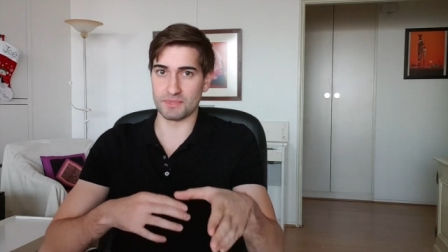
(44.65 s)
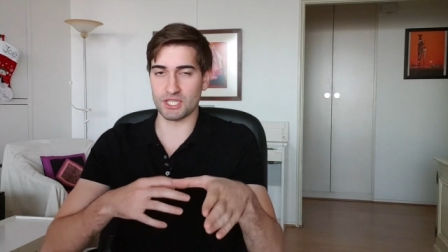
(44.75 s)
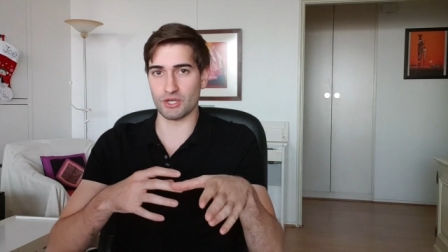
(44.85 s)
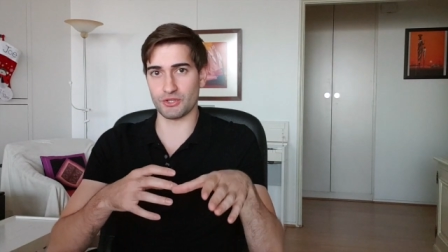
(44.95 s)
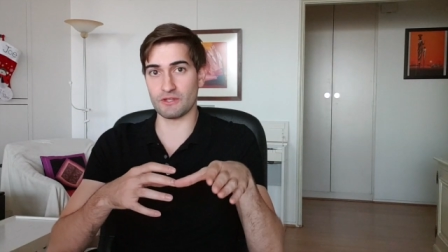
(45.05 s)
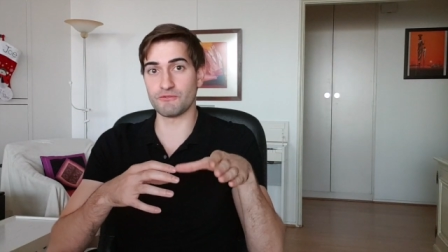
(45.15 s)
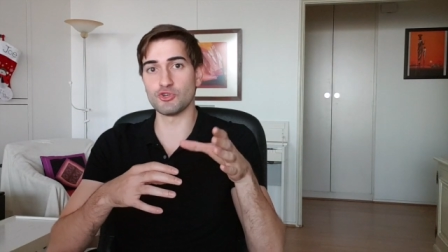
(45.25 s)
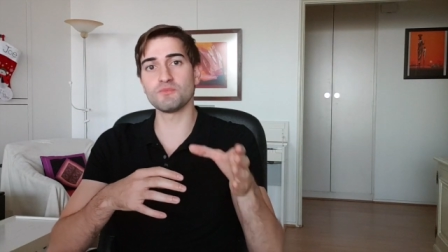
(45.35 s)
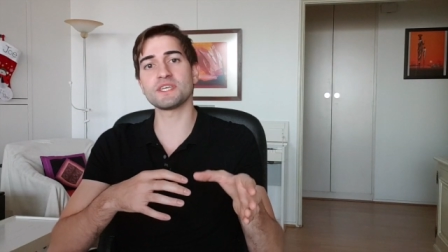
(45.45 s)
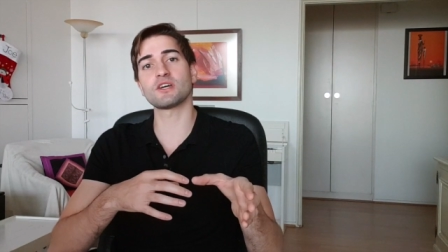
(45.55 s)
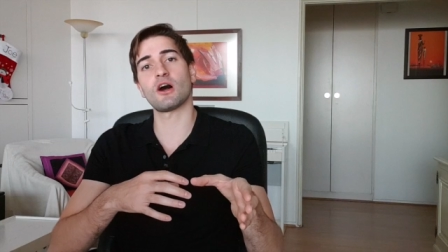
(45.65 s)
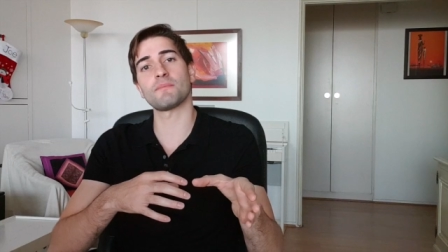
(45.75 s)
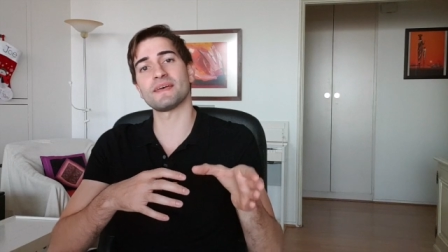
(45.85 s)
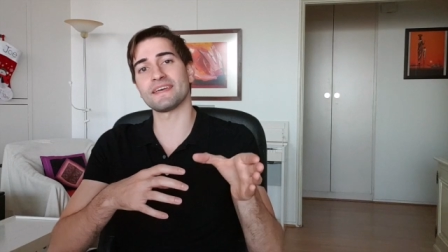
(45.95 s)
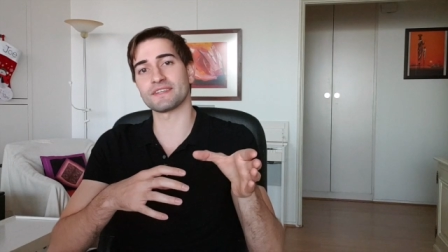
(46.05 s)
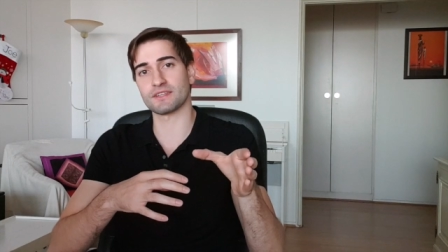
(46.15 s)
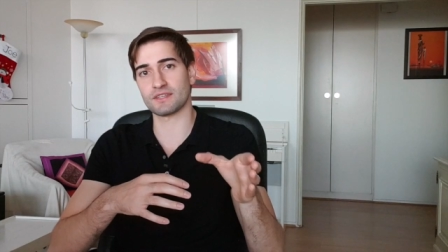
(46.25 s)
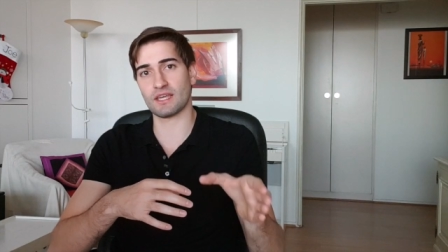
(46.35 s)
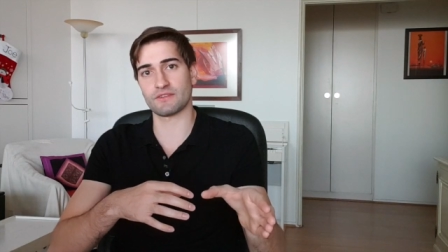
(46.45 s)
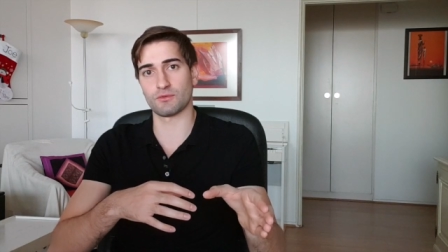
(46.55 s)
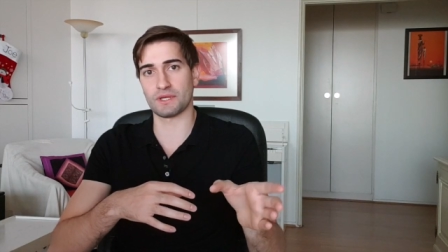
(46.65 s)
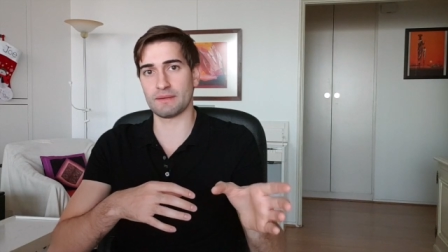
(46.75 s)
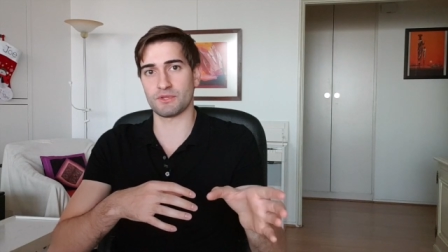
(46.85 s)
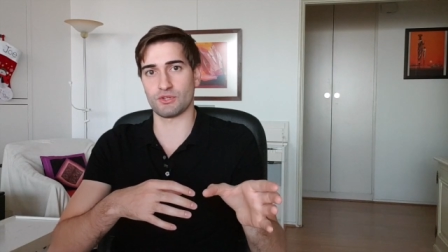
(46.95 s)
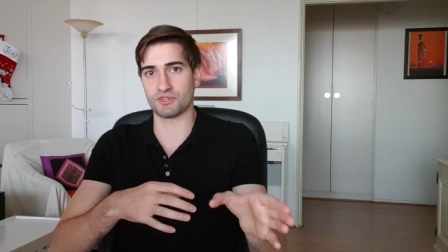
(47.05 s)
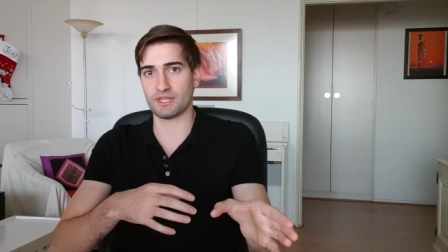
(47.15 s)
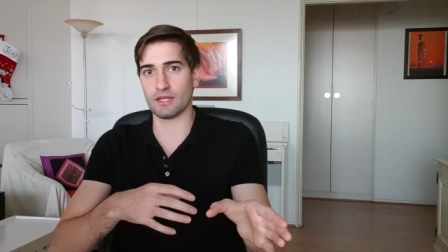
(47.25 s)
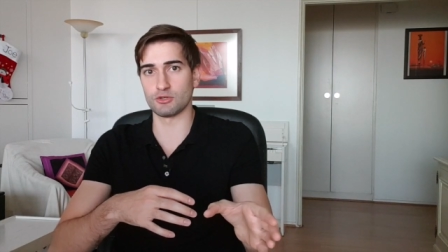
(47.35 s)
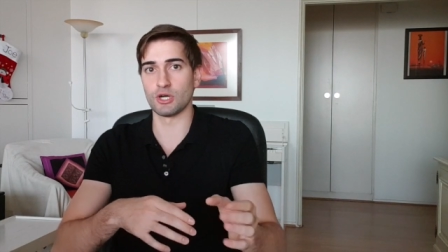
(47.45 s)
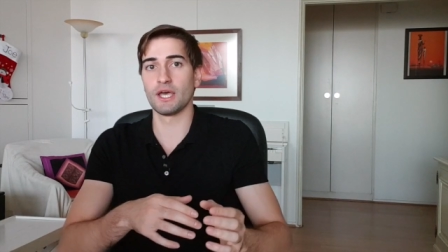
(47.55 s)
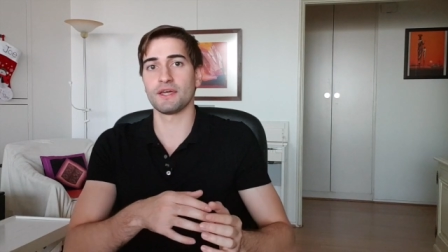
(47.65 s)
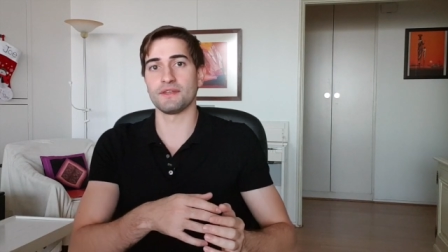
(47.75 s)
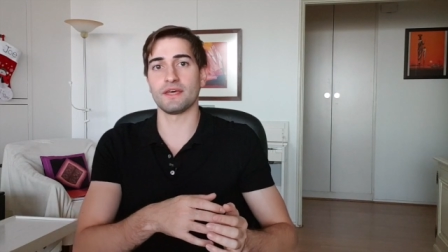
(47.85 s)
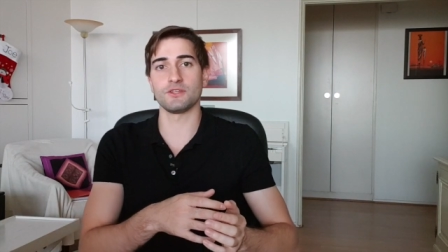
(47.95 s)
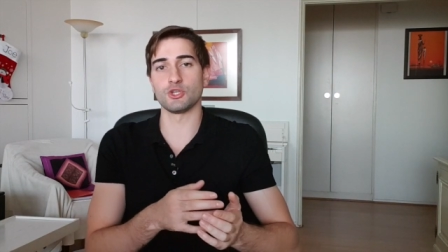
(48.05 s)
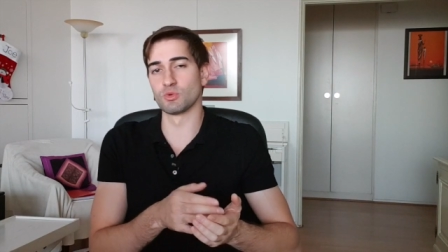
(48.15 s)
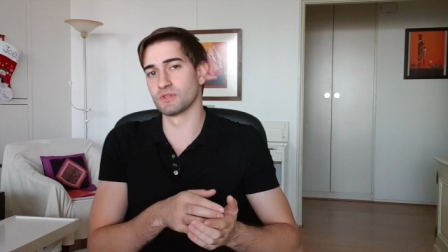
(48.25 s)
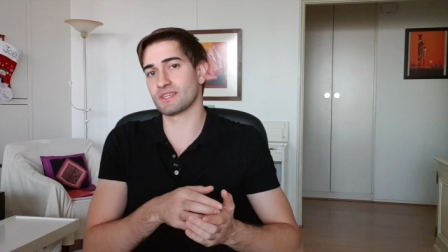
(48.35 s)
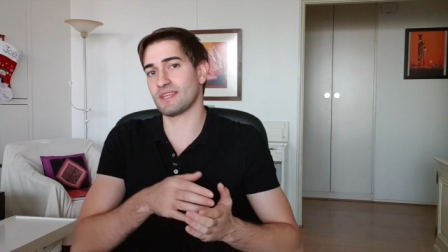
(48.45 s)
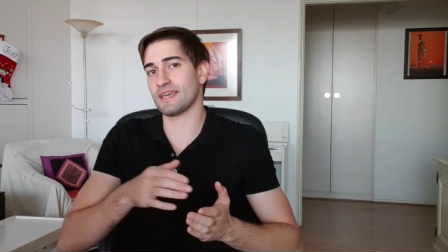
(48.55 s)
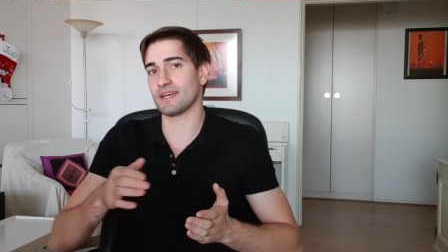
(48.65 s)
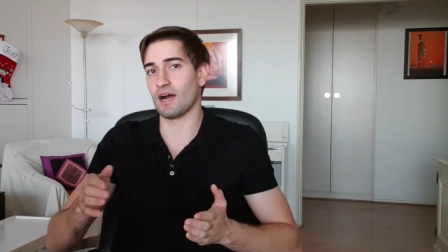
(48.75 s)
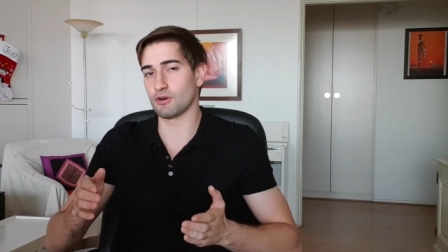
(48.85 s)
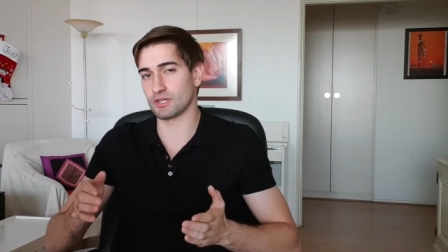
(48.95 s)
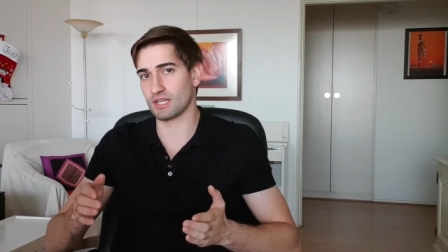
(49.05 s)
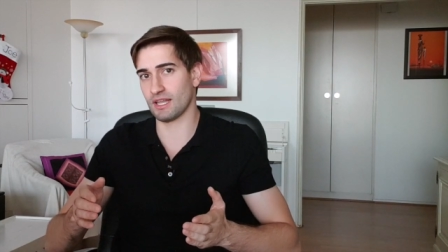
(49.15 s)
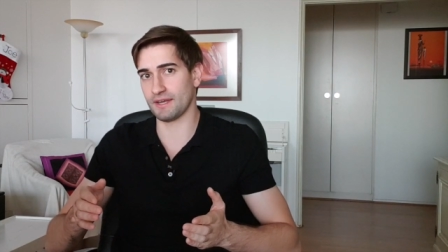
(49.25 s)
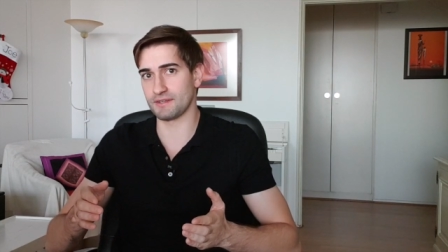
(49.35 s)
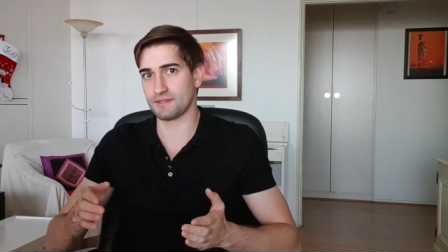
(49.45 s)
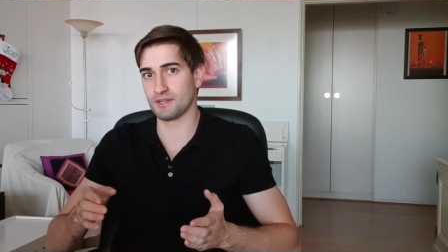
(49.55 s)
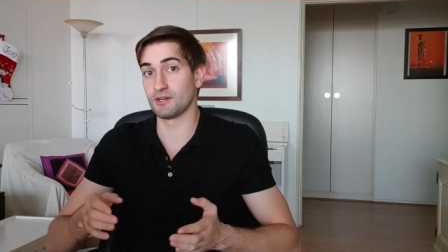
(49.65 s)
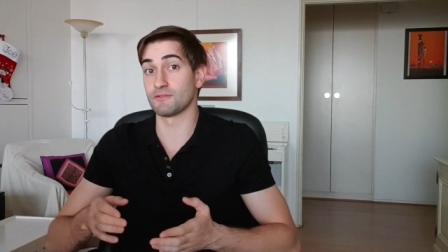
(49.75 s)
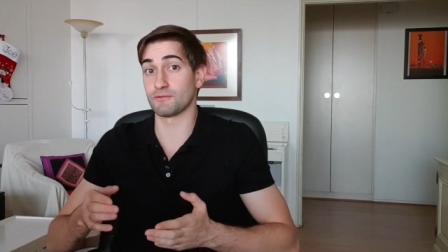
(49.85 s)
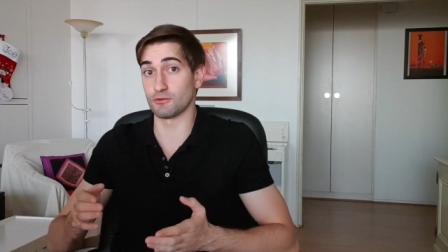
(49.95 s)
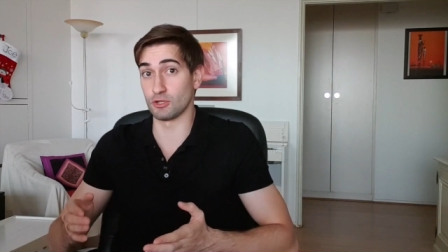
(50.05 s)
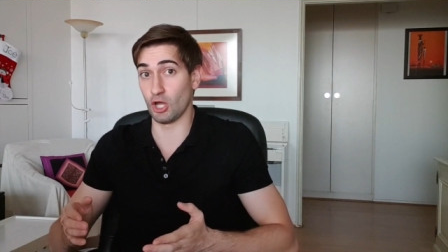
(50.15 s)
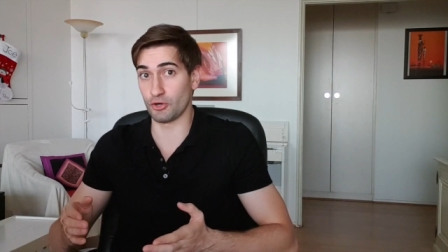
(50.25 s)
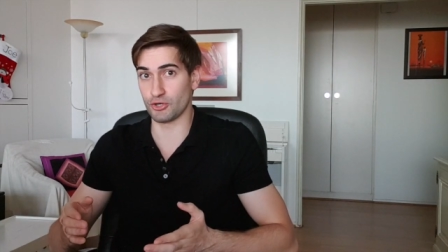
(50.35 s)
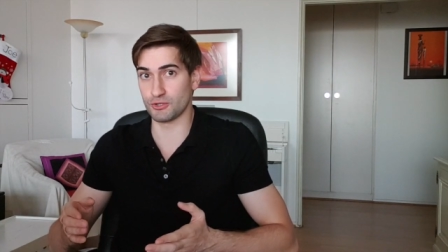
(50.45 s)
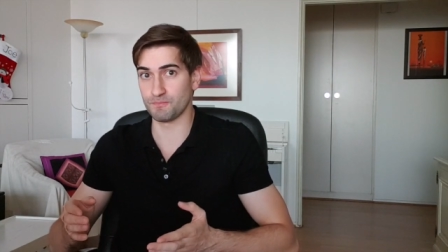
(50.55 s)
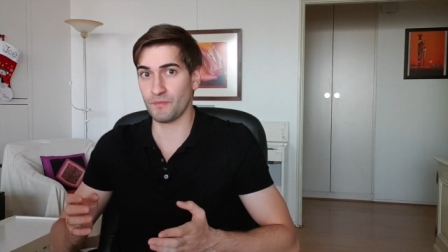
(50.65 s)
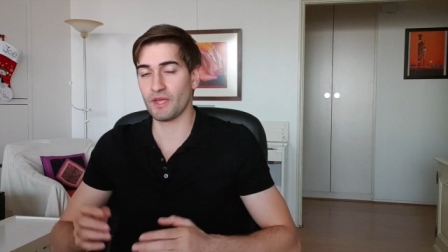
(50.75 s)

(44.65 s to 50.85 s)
Because if you become a successful Amazon seller, then you will stay our client for longer.